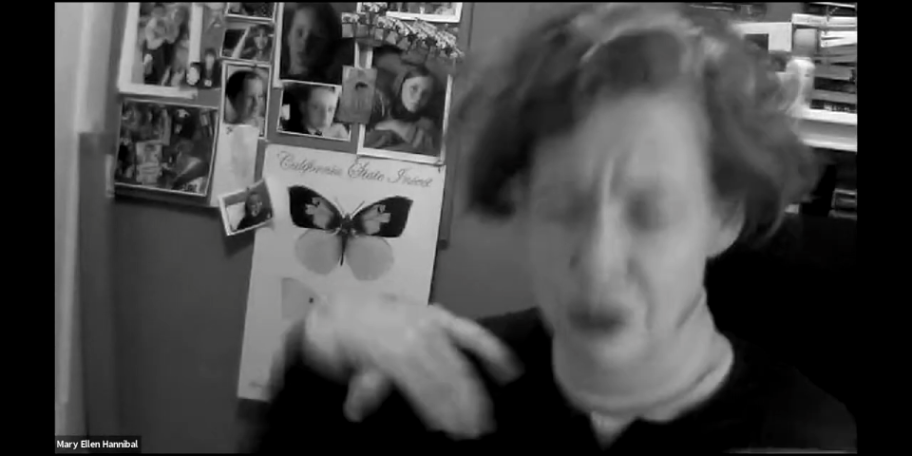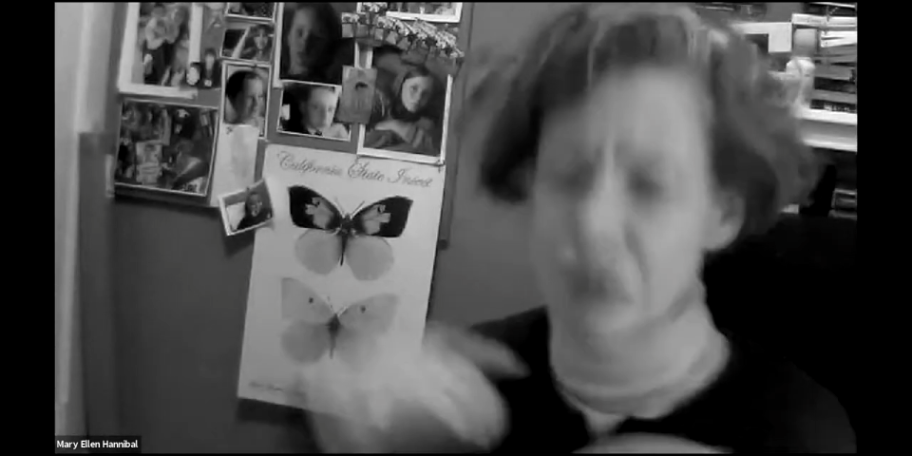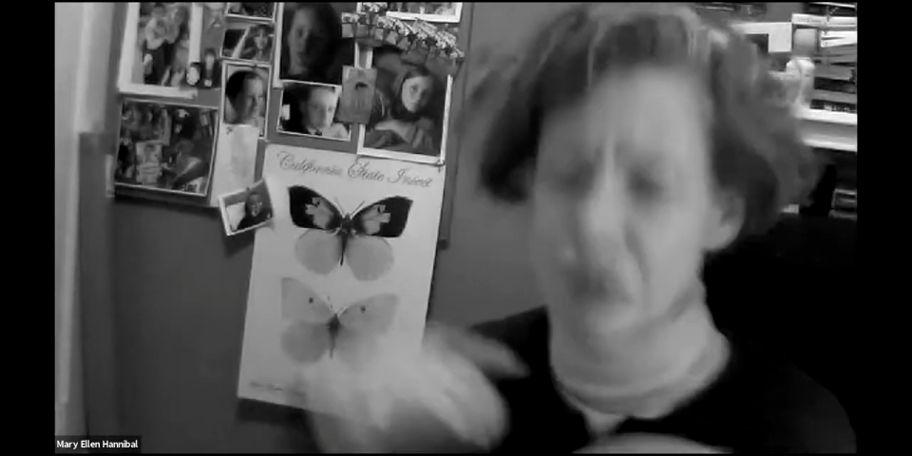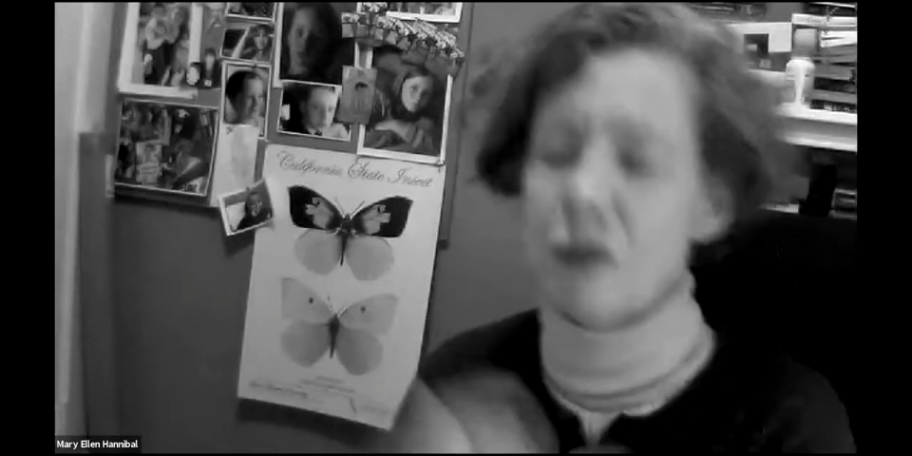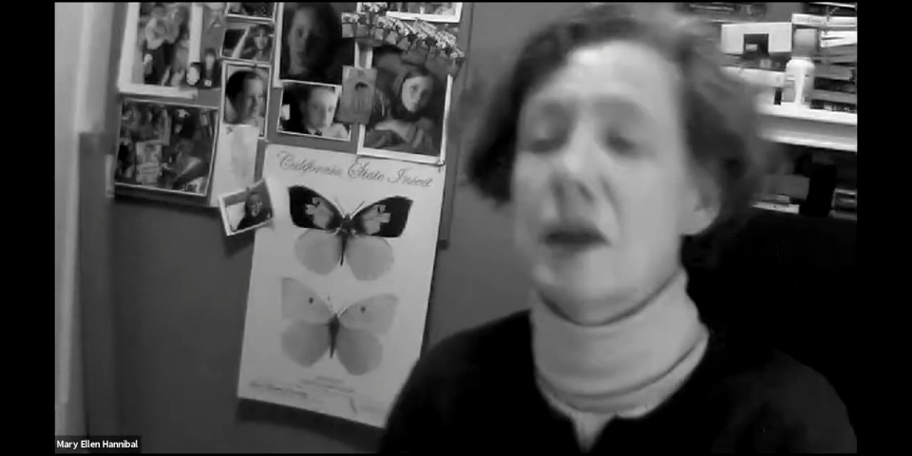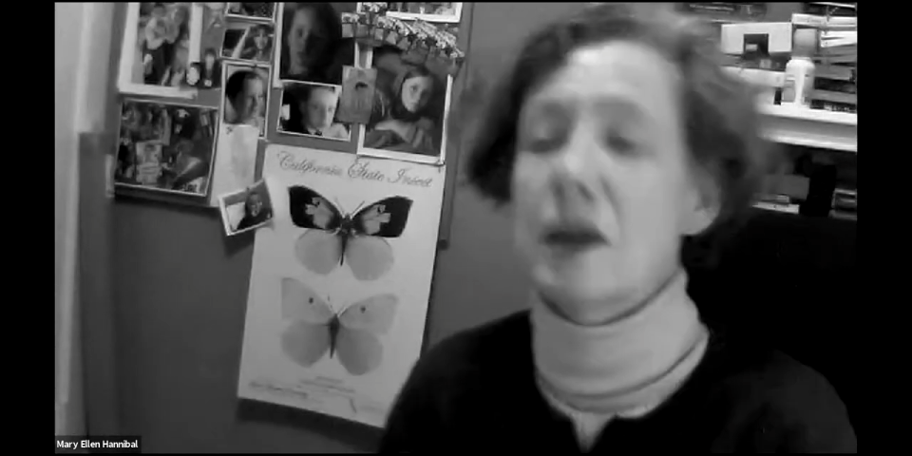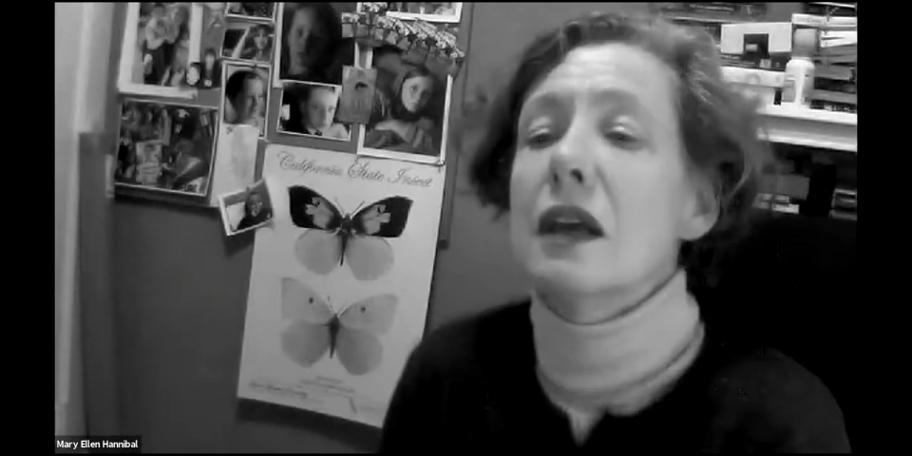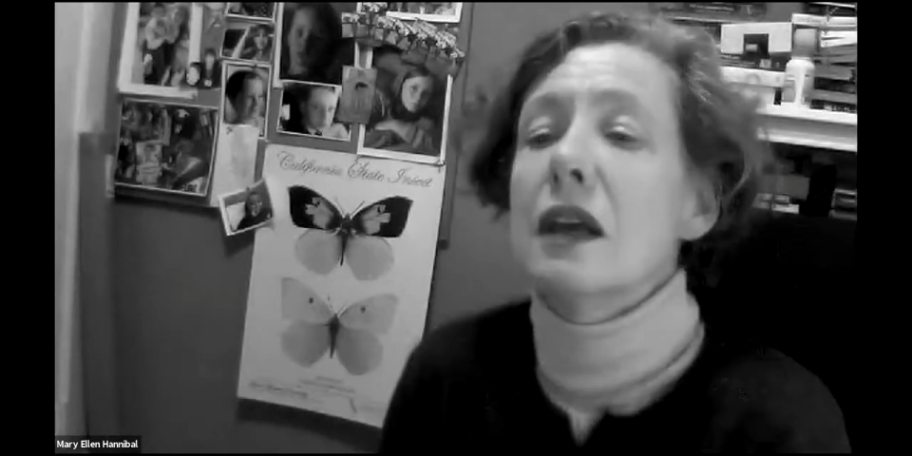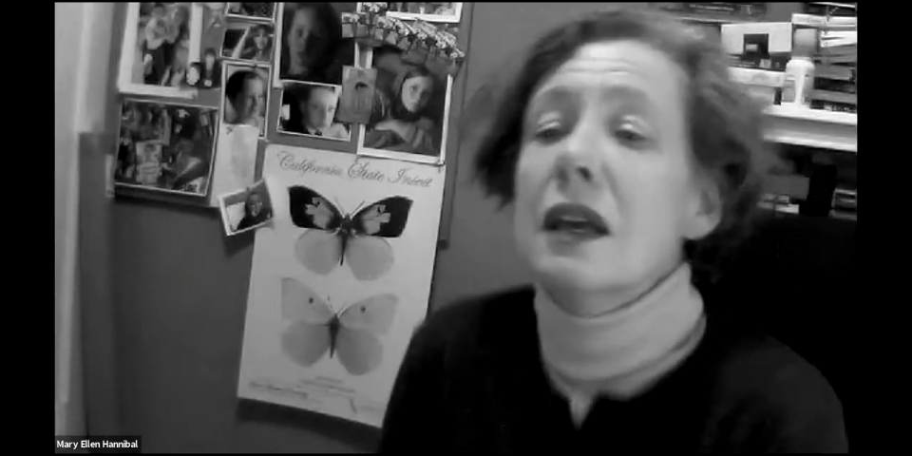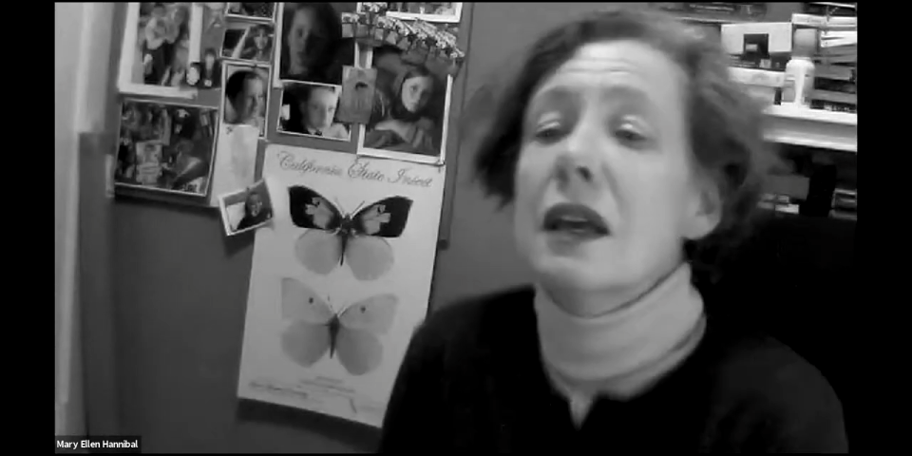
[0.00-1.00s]
that for me.
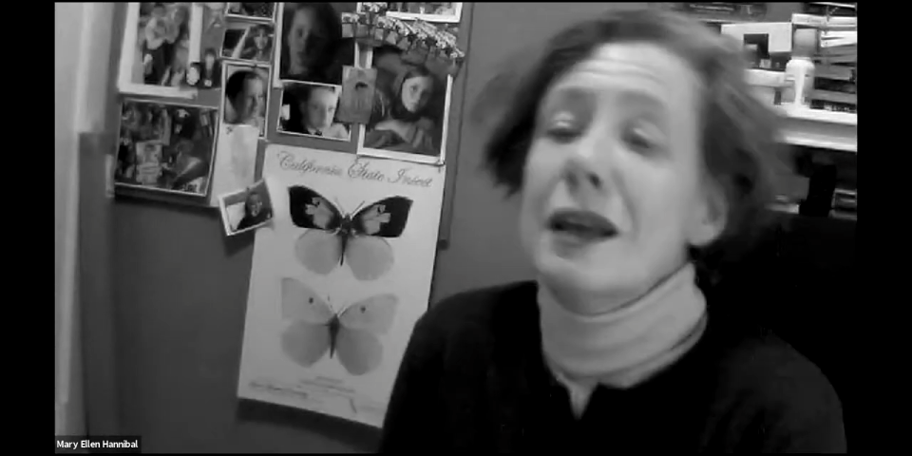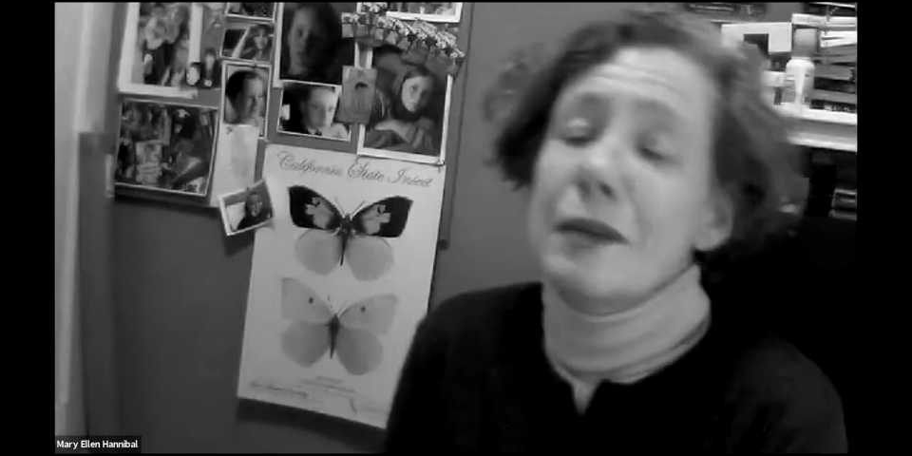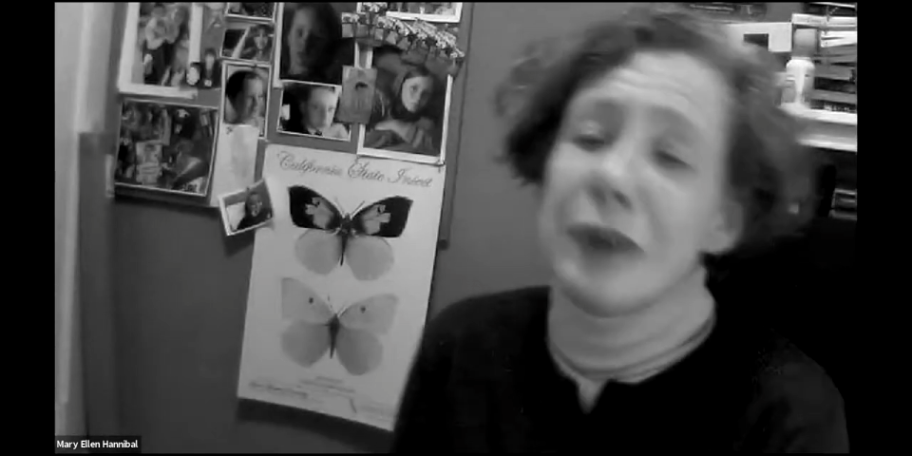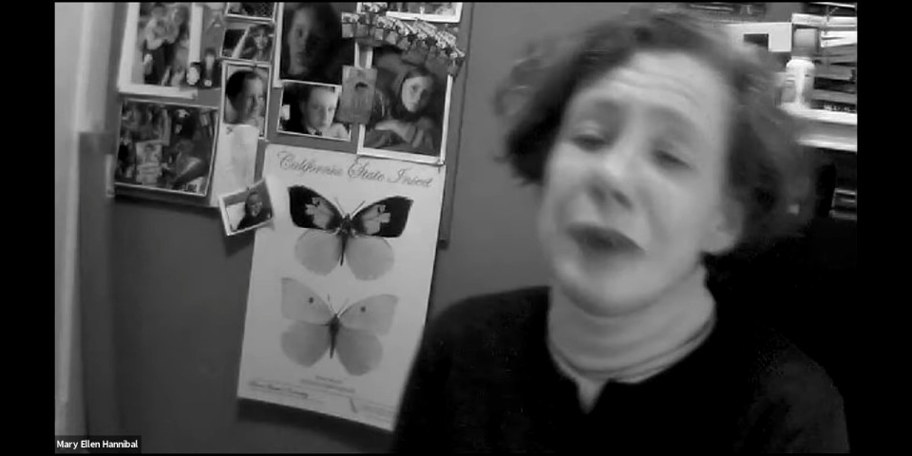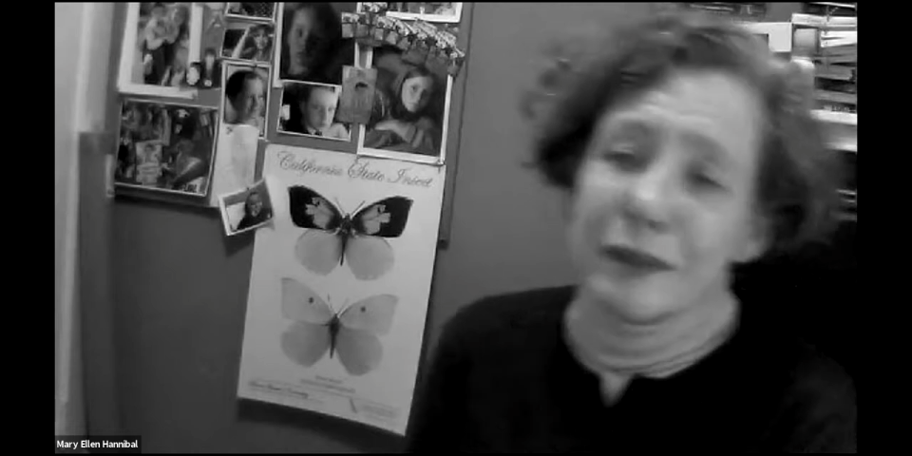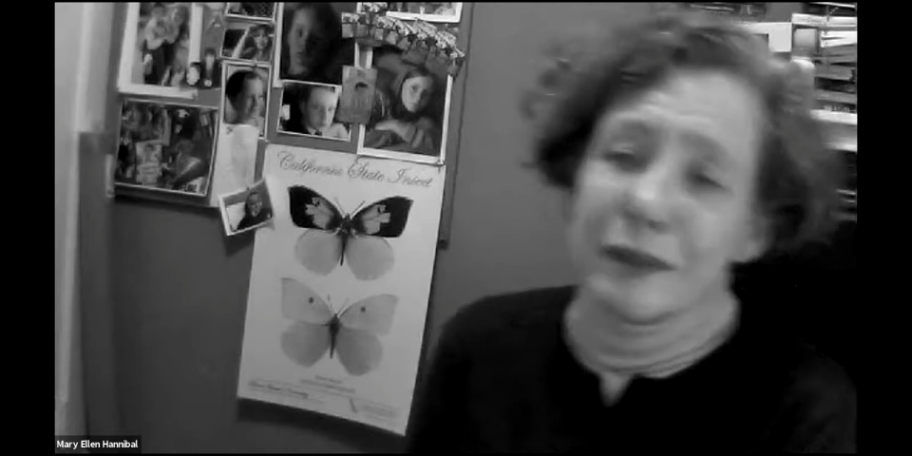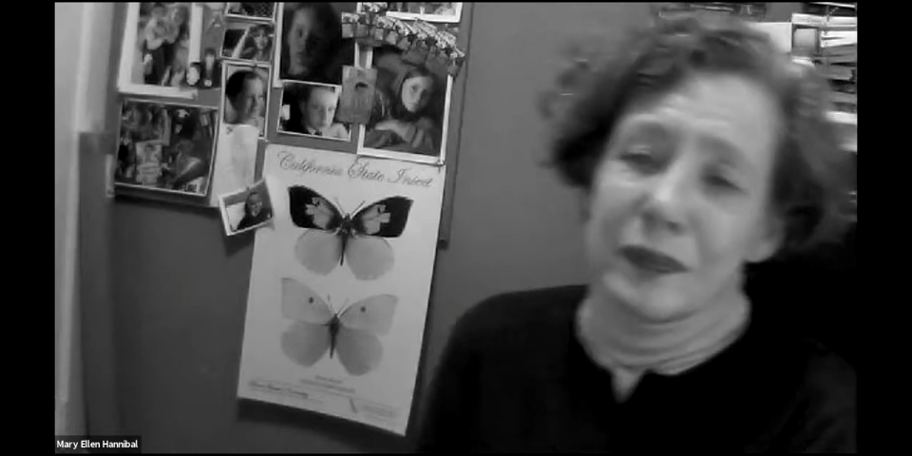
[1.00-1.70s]
But